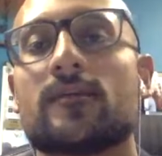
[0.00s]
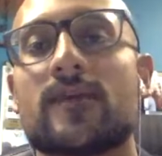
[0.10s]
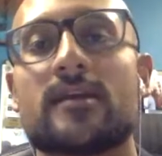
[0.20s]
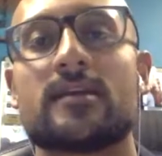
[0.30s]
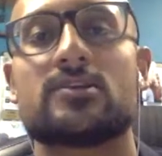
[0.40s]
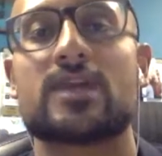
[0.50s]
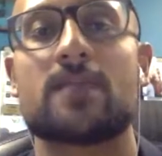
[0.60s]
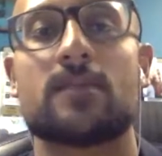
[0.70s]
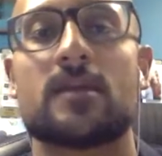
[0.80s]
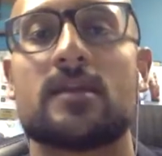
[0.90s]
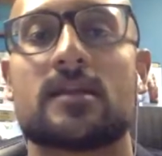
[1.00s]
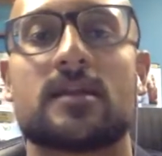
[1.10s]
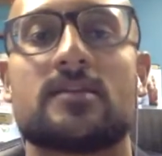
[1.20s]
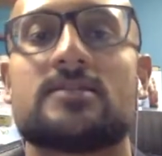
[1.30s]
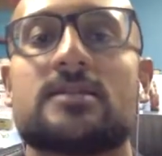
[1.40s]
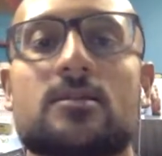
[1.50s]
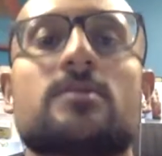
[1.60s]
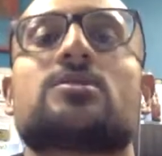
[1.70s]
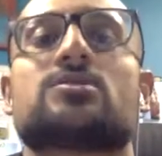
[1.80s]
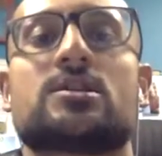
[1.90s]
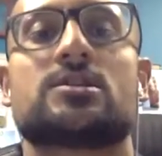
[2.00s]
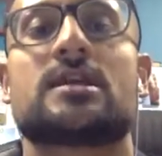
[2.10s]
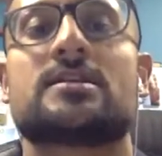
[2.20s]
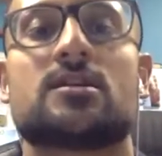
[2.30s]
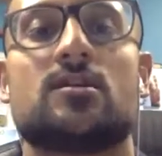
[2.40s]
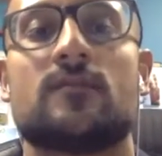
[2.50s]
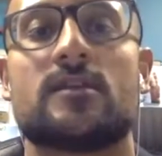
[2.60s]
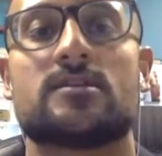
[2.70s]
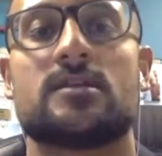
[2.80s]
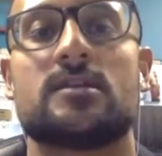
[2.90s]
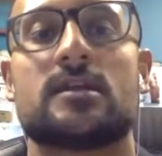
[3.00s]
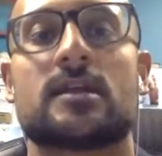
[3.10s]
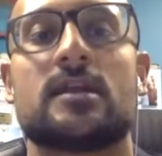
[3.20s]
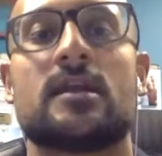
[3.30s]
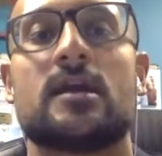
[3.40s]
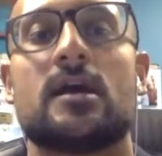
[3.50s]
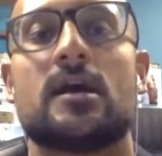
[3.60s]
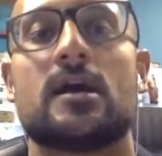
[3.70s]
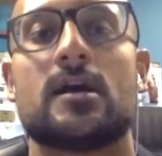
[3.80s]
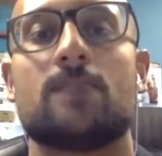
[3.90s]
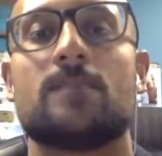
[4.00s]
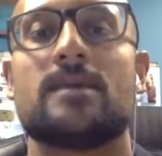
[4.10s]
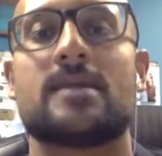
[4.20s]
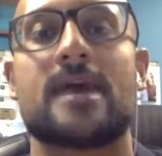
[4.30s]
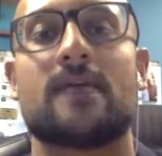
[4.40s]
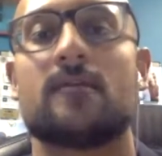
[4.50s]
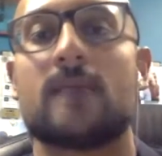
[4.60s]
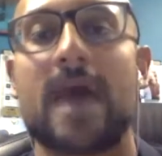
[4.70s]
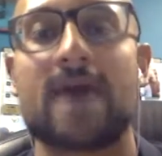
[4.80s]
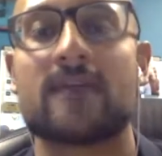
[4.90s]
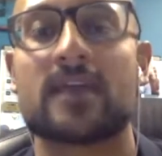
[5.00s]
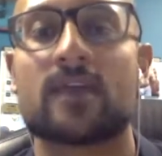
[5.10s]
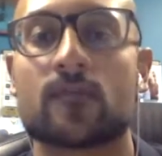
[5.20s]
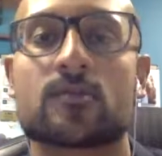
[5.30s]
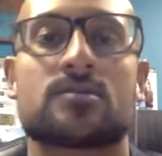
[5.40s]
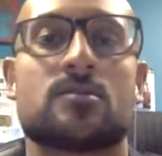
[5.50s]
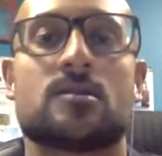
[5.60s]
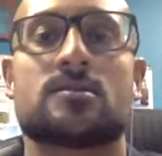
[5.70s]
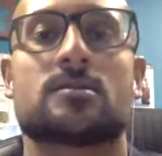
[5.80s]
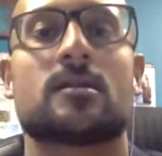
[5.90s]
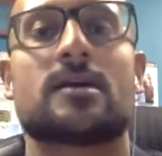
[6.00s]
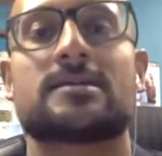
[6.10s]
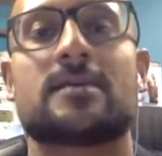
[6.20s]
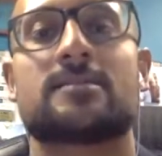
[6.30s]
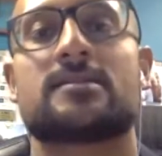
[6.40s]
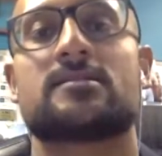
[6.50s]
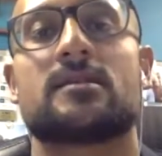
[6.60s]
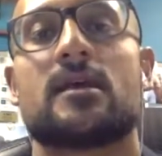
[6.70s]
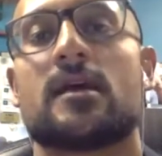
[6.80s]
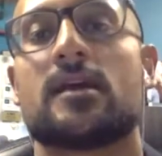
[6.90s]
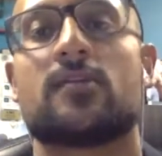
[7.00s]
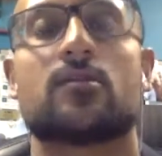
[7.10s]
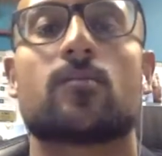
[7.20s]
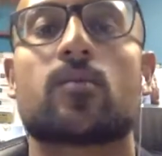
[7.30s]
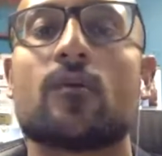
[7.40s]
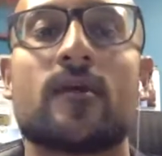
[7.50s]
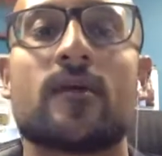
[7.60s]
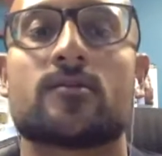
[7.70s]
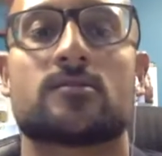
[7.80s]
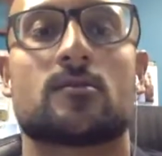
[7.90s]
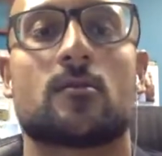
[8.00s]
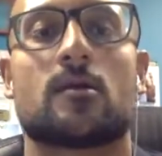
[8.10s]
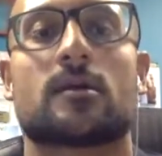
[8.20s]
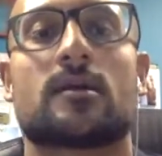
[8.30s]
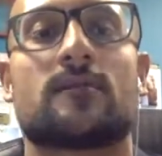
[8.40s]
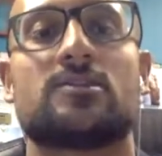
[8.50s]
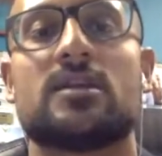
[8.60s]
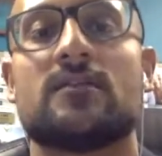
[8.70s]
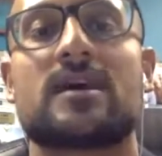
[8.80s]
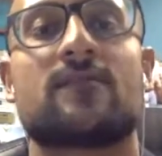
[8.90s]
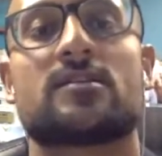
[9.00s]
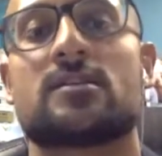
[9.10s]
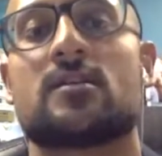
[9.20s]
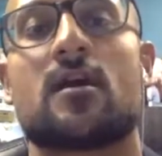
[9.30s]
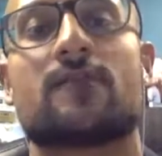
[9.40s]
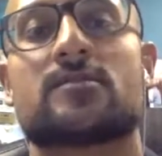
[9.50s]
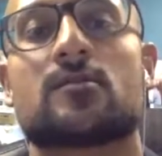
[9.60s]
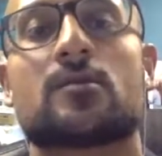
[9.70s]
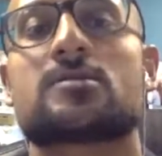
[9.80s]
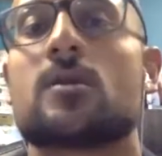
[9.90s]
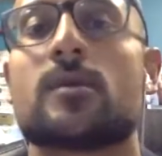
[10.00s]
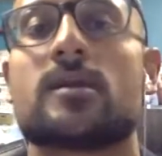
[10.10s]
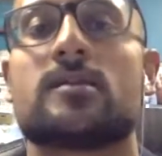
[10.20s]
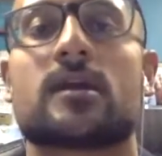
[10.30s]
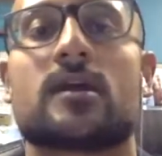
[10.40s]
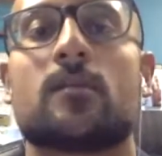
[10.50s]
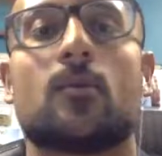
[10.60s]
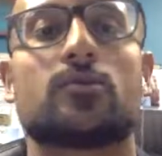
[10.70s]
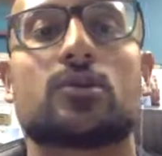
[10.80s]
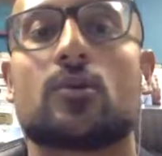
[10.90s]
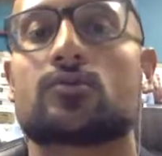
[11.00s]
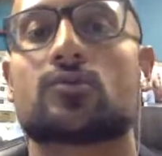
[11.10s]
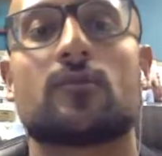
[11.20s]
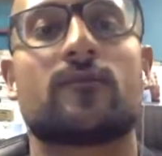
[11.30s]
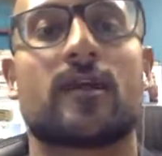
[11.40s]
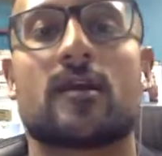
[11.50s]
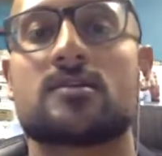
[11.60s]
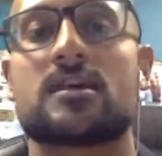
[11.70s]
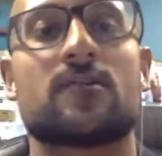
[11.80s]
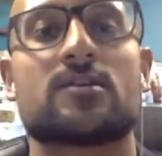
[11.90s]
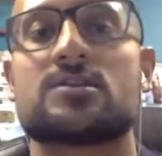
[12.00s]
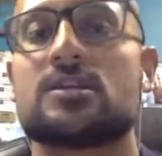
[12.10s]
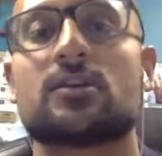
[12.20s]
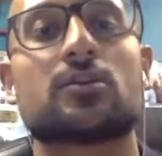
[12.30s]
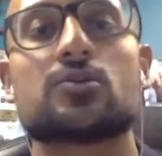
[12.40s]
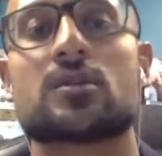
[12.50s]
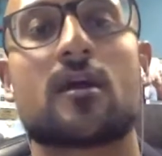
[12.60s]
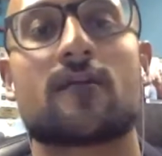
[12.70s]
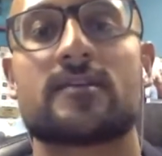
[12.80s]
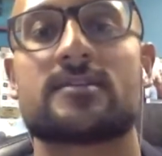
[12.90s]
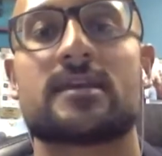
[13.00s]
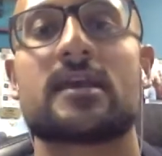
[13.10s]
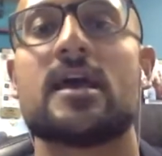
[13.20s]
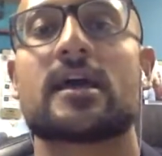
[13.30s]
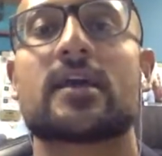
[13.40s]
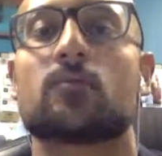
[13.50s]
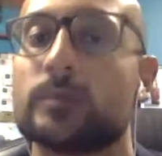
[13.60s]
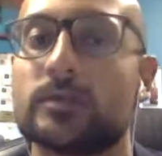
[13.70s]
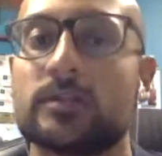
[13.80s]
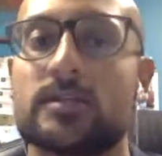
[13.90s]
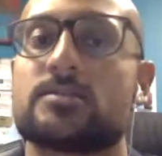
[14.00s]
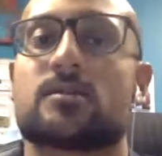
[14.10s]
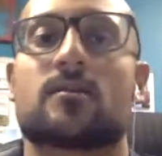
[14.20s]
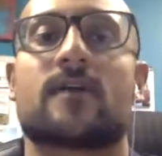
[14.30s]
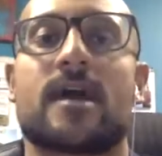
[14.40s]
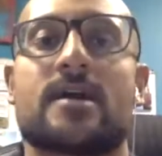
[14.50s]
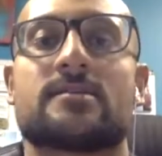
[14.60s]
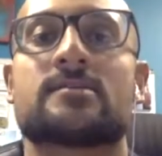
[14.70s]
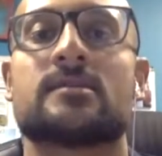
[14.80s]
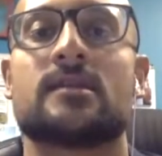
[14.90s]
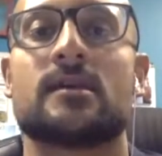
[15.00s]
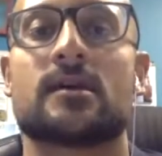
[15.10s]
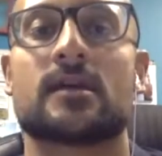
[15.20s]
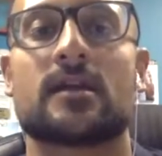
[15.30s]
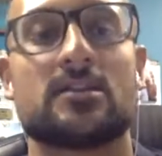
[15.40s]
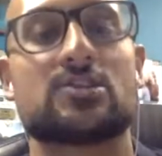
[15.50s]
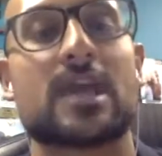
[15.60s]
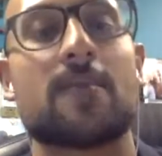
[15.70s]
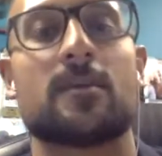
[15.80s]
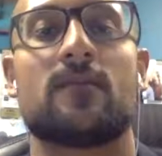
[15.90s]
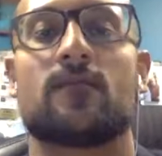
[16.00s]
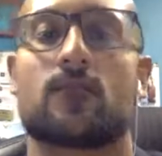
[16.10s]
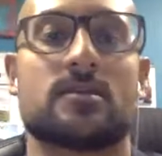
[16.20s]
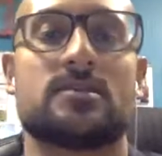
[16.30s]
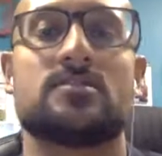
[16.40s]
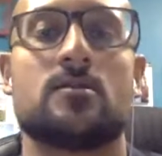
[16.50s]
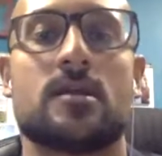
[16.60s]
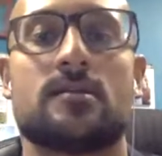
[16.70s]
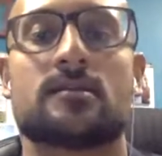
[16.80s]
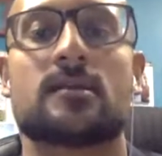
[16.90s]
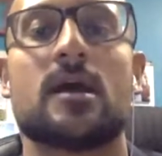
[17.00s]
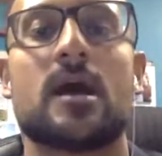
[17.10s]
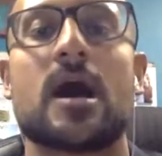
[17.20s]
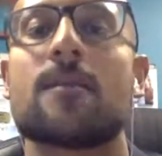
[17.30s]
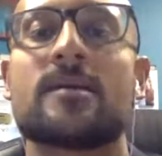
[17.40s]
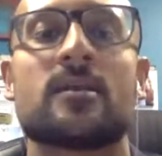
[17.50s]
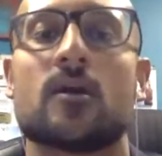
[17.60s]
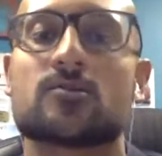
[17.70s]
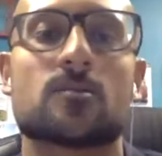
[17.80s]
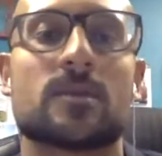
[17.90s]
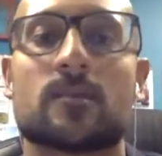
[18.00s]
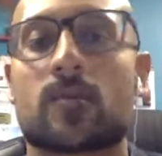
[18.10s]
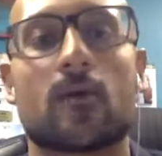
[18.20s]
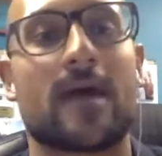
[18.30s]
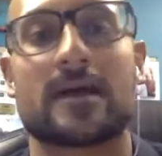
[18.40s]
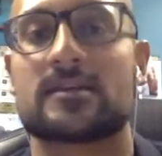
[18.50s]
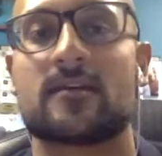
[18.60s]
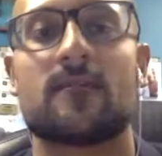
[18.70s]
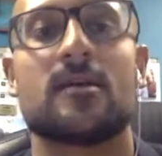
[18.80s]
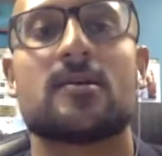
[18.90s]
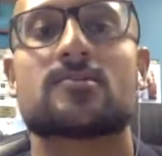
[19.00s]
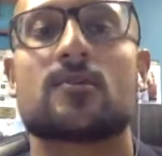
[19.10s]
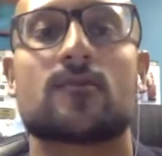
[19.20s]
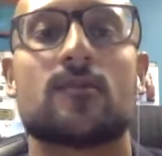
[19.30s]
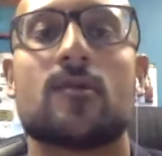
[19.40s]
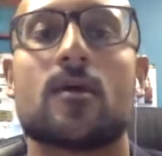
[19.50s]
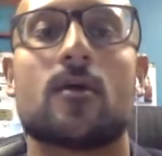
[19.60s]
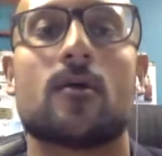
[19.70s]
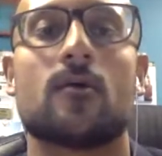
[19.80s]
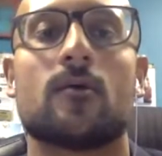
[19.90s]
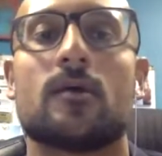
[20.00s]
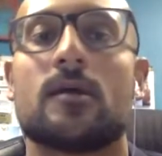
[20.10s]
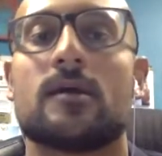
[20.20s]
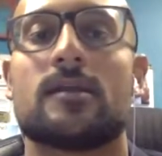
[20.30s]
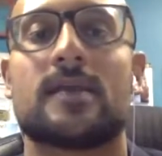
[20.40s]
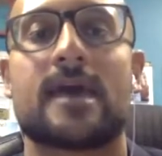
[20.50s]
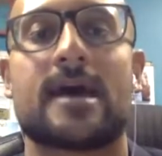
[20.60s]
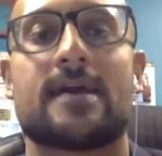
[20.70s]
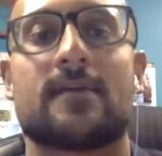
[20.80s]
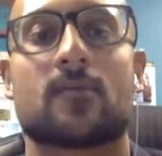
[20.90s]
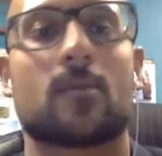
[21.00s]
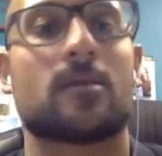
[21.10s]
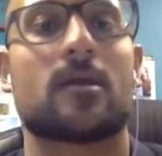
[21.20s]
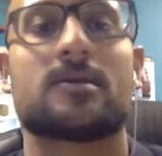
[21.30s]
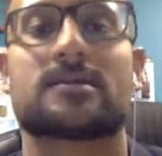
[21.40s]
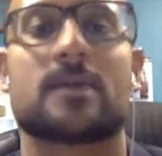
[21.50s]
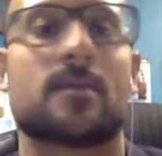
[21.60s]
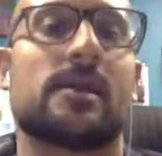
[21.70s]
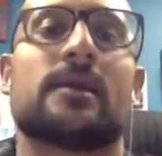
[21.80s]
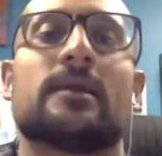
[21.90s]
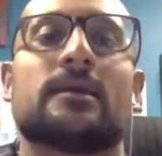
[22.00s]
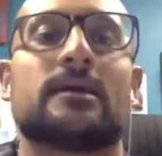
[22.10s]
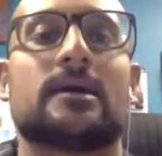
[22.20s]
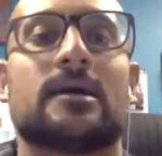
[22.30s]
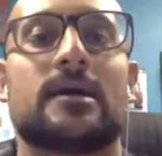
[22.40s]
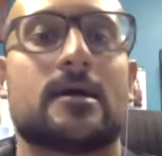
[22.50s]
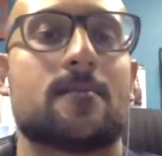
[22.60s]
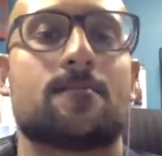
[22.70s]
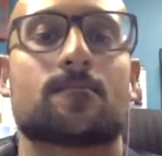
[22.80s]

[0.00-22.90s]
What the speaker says: find a champion in kind of the senior administration at the university that can be that advocate for the students. A lot of times that's either the provost or kind of the chief diversity officer or someone in the kind of the multicultural affairs, diversity inclusion office that can really serve as the kind of the champion for these students. And then also being proactive. So if you know that Ramadan is coming, and